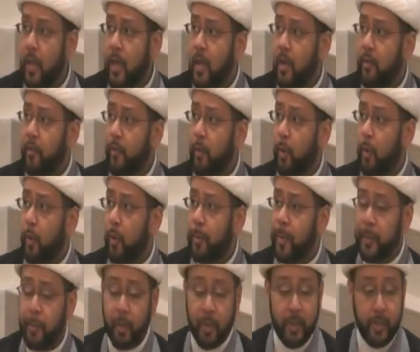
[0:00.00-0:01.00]
For
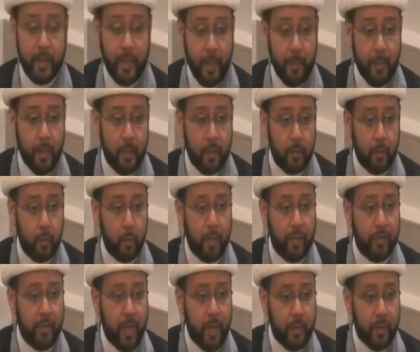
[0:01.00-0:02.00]
people in Yemen,
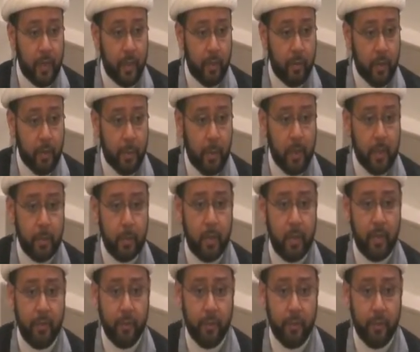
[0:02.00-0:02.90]
we've now taken responsibility